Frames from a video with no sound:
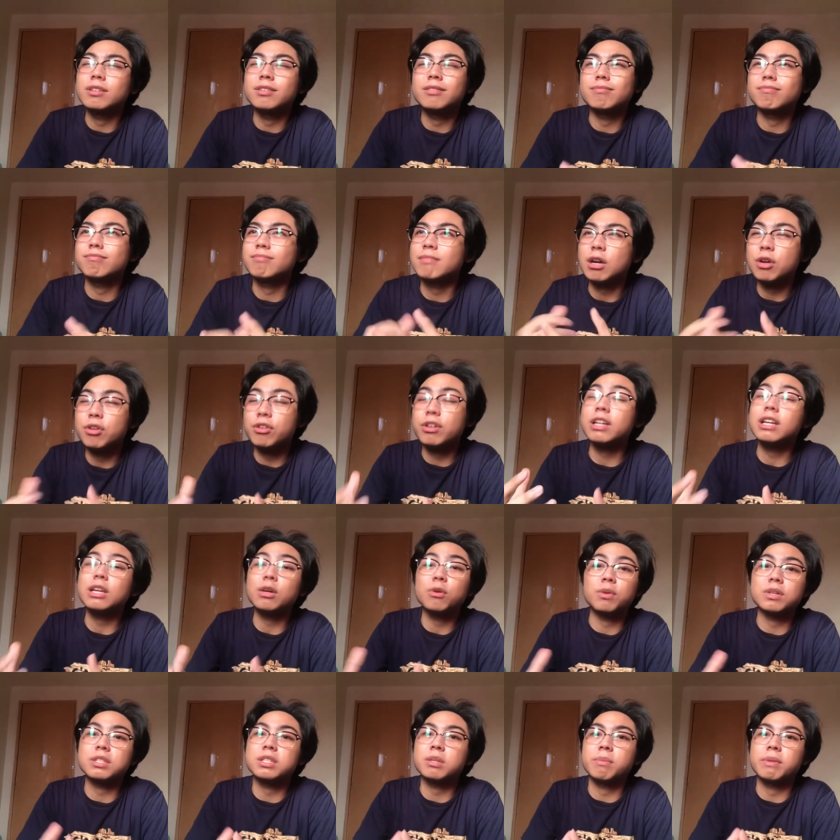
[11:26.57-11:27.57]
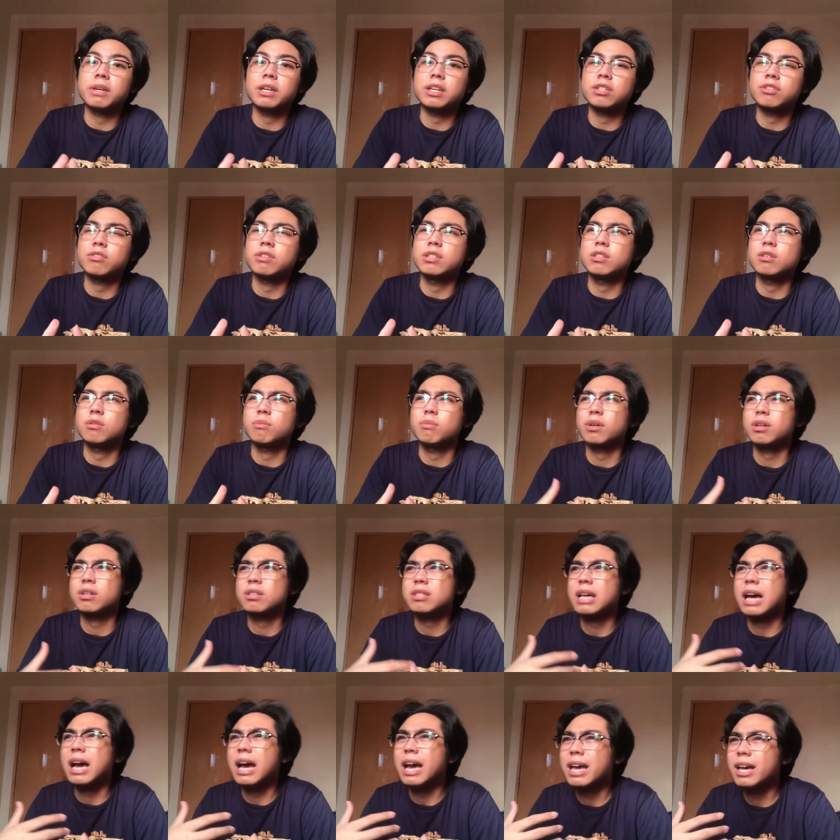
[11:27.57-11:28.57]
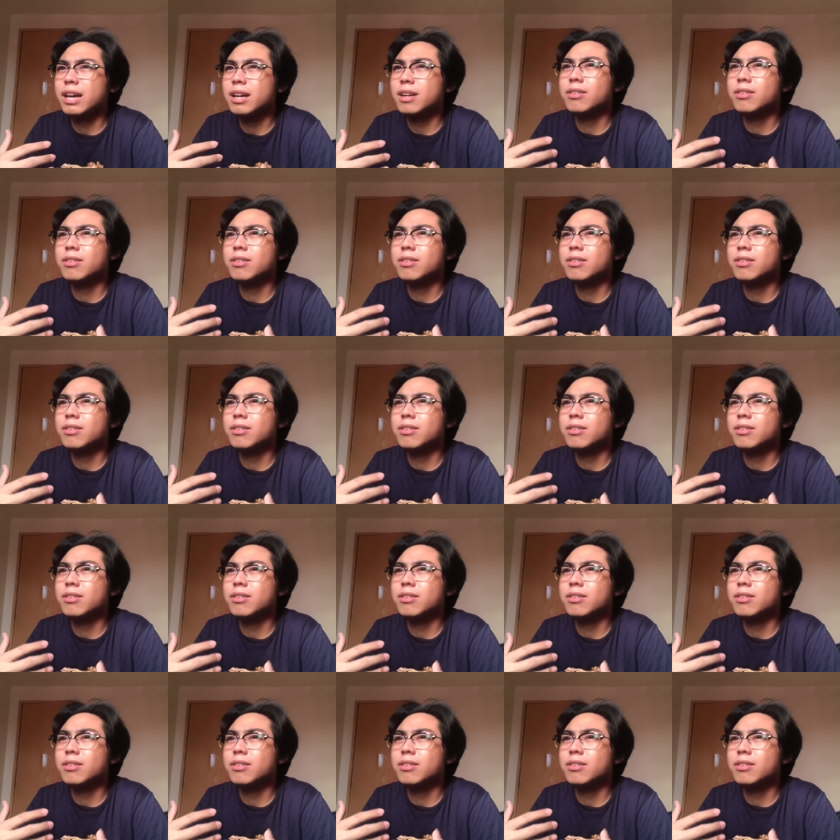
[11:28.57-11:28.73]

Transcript: that really was the biggest reason because i